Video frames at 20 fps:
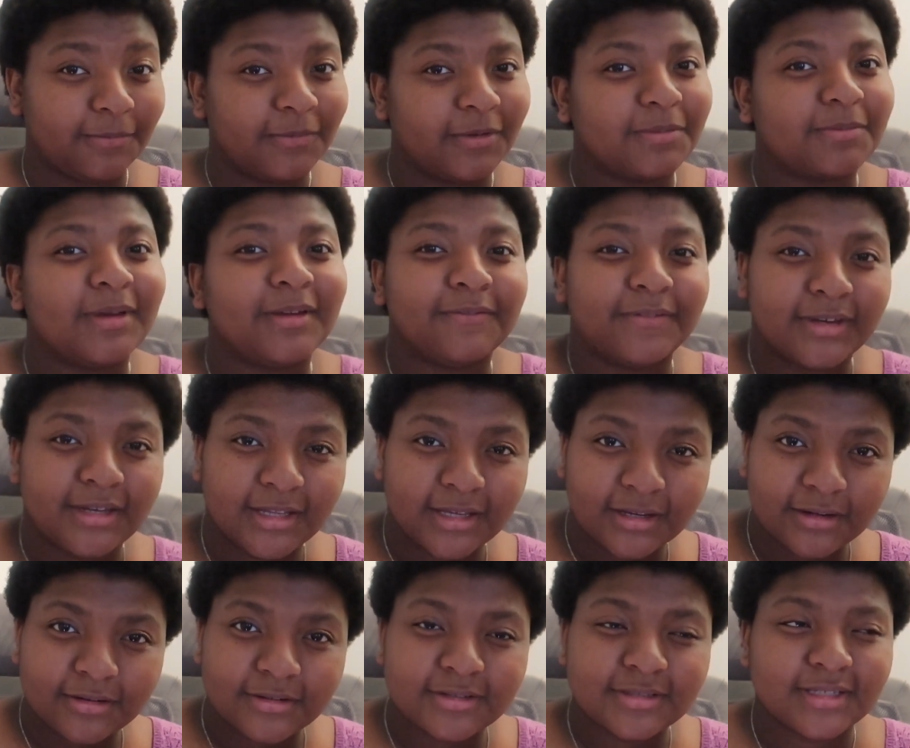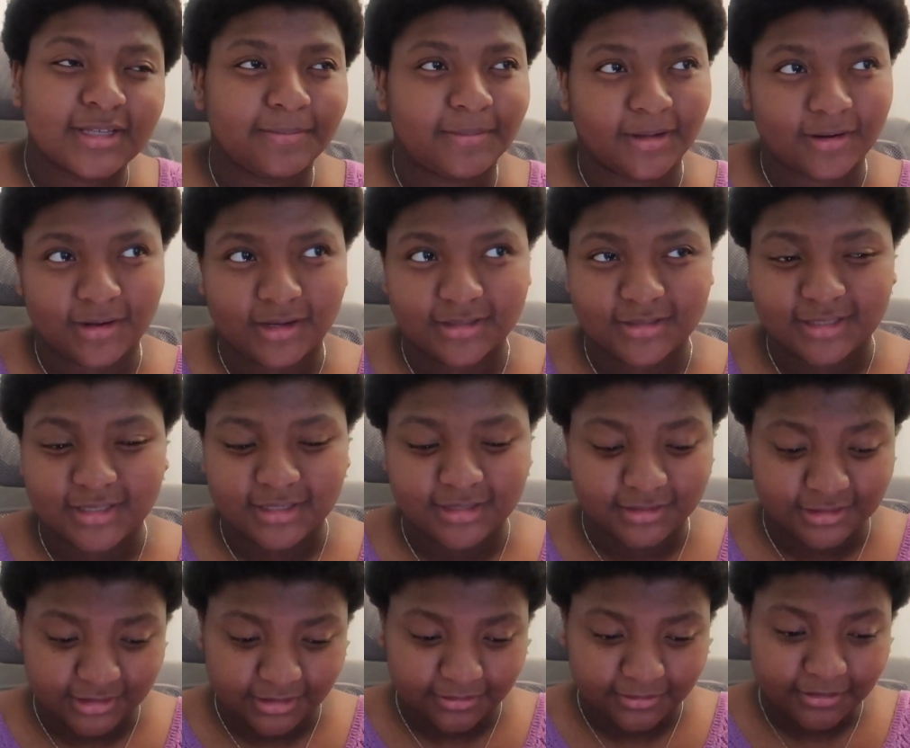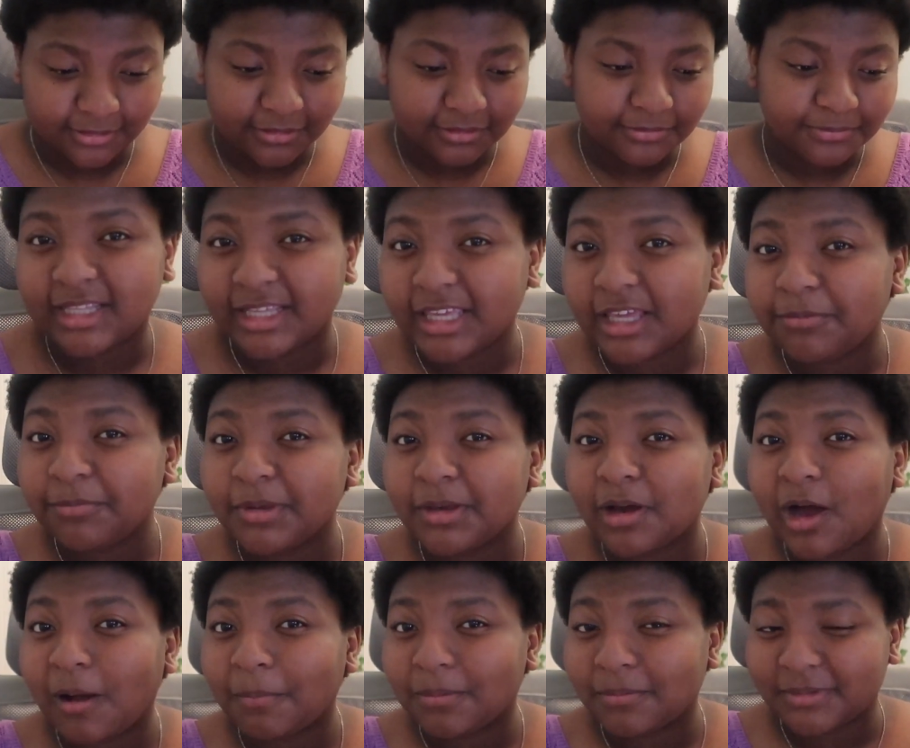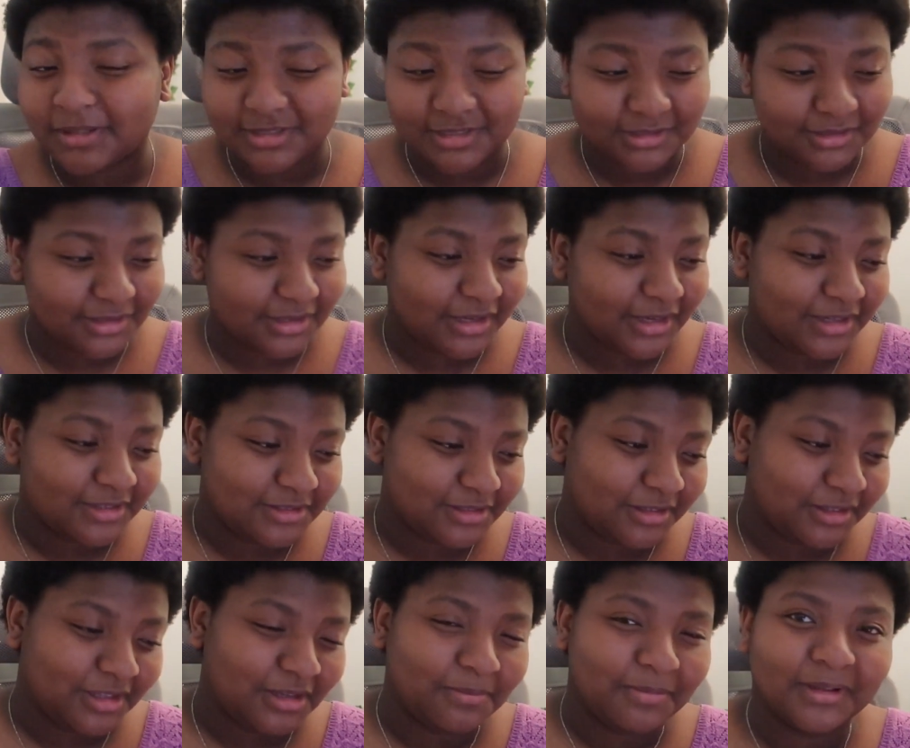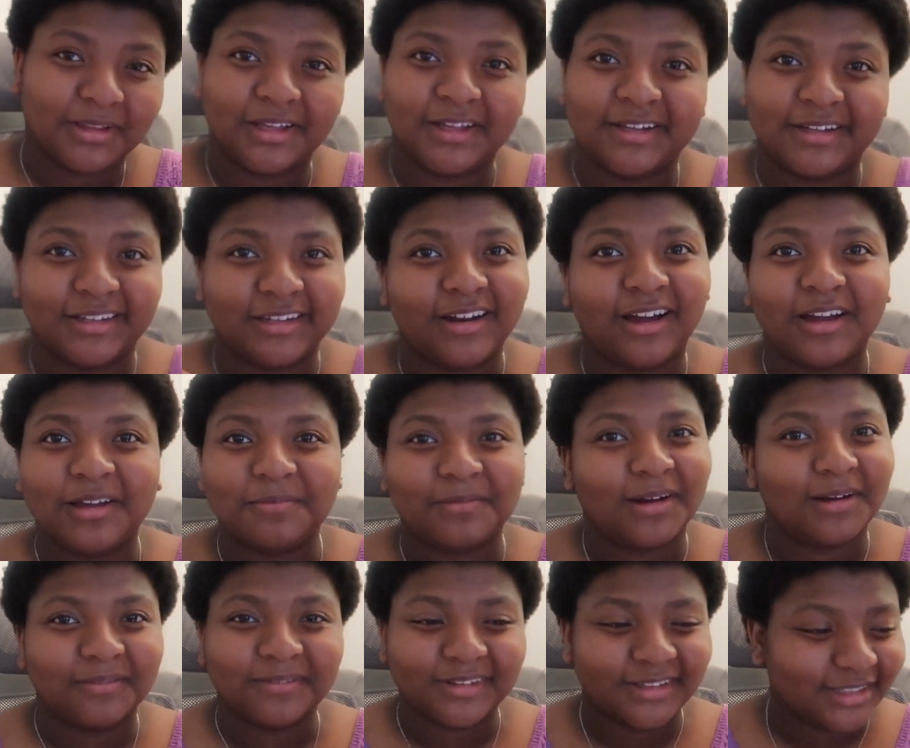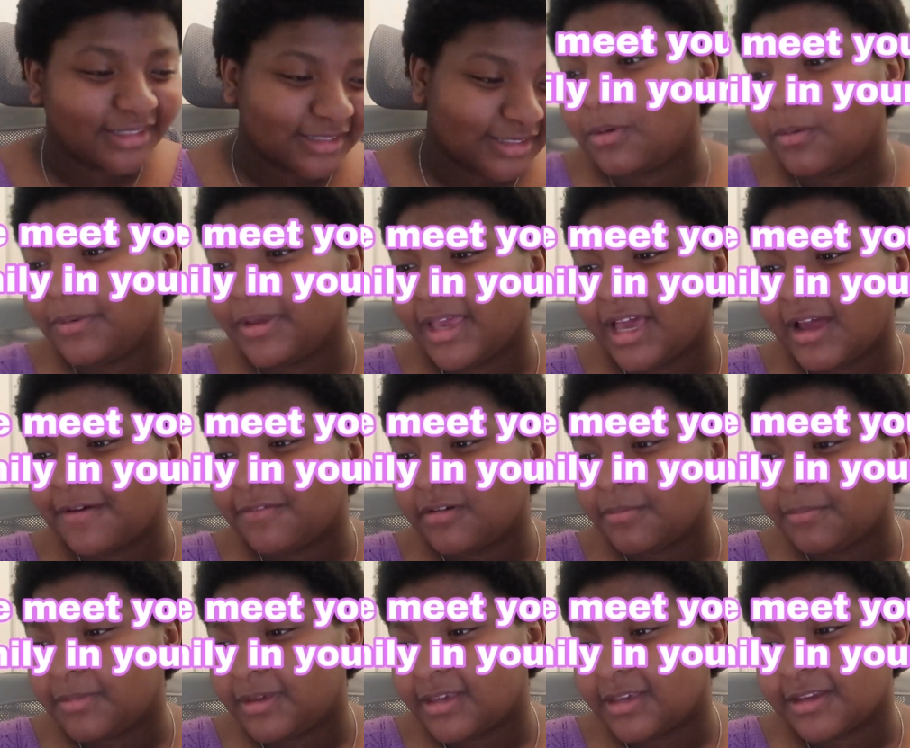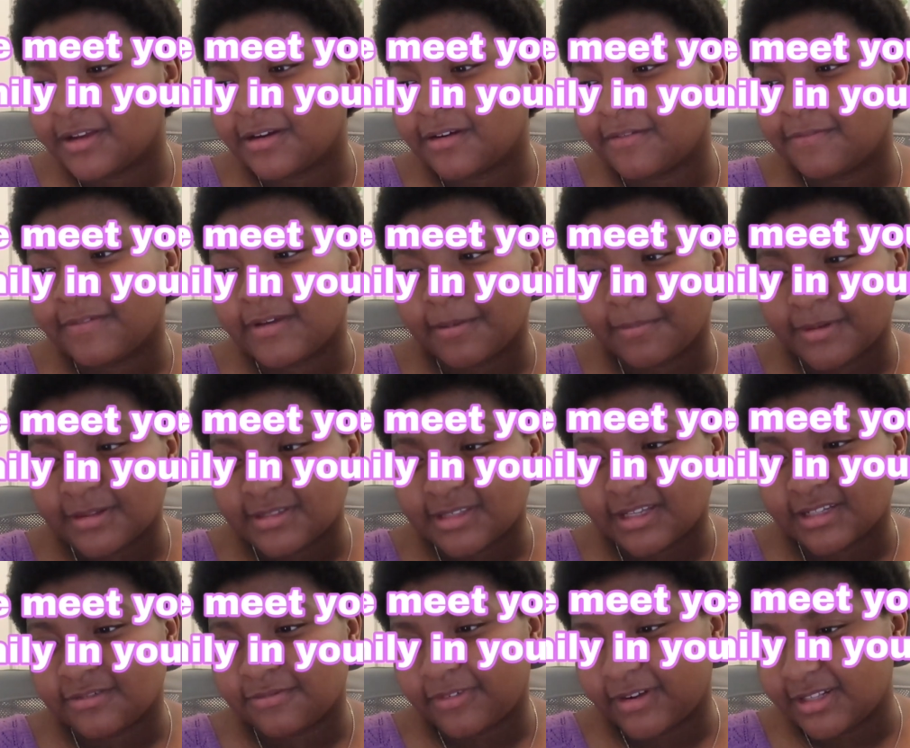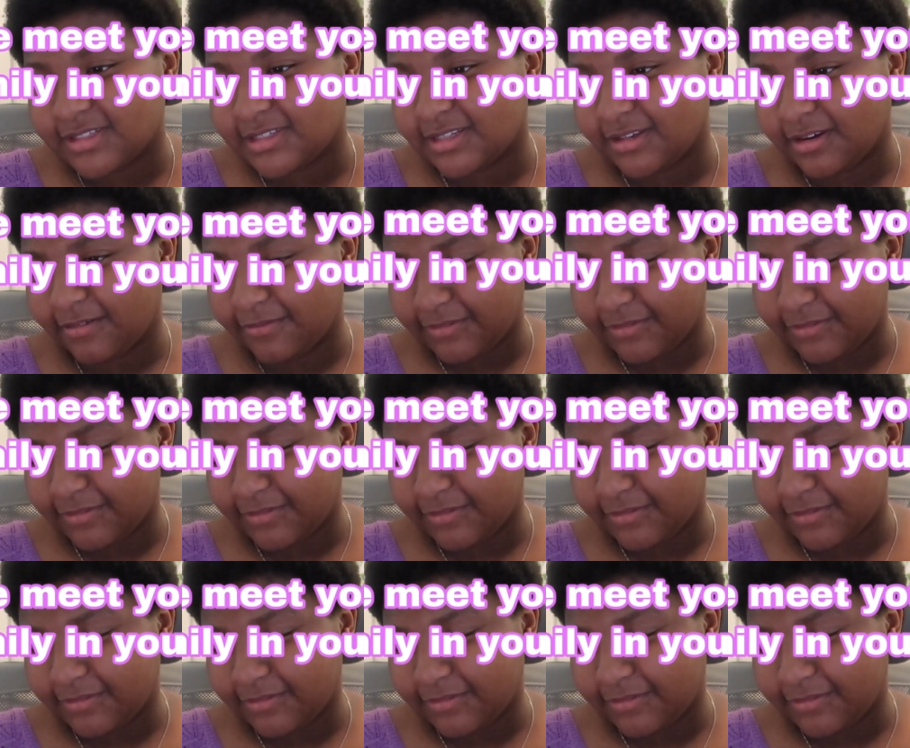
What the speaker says: with my videos and my content in general. They give me compliments occasionally, but like not in public. Will we ever meet your family/friends in your